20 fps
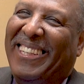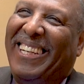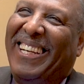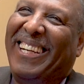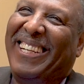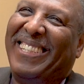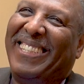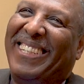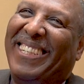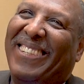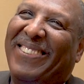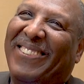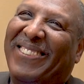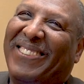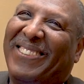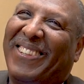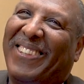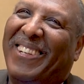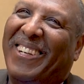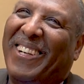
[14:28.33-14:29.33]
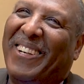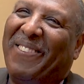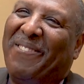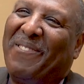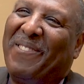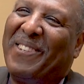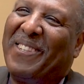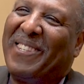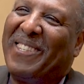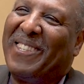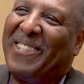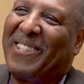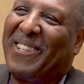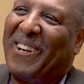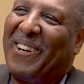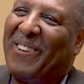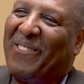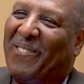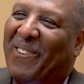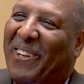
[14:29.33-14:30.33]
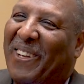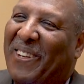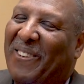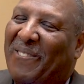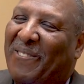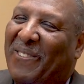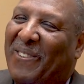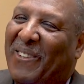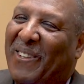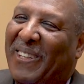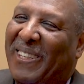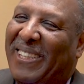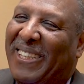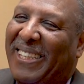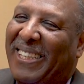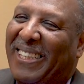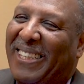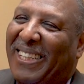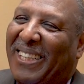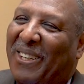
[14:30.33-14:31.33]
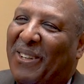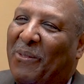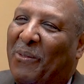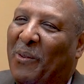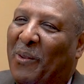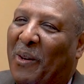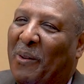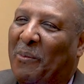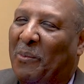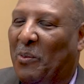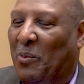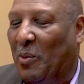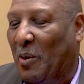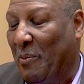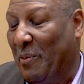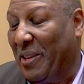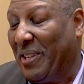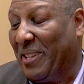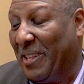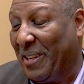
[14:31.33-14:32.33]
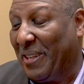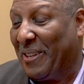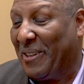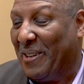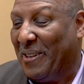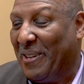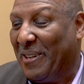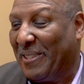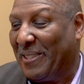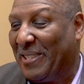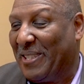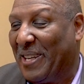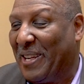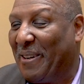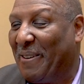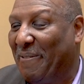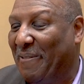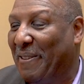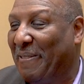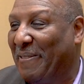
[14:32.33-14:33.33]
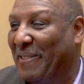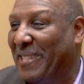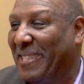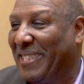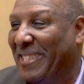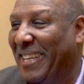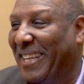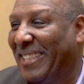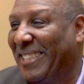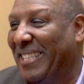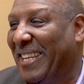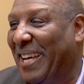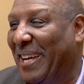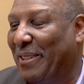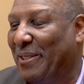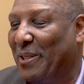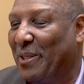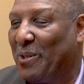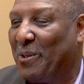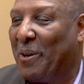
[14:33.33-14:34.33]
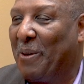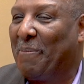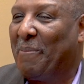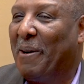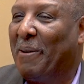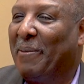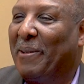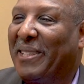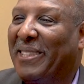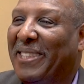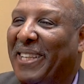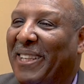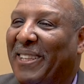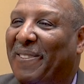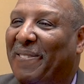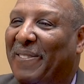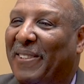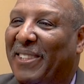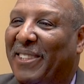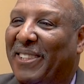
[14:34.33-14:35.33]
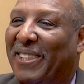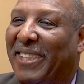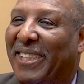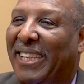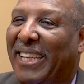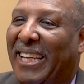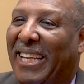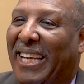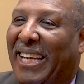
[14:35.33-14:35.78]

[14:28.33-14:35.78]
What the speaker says: And she started working for what we then called Channel 56, now Detroit Public Television.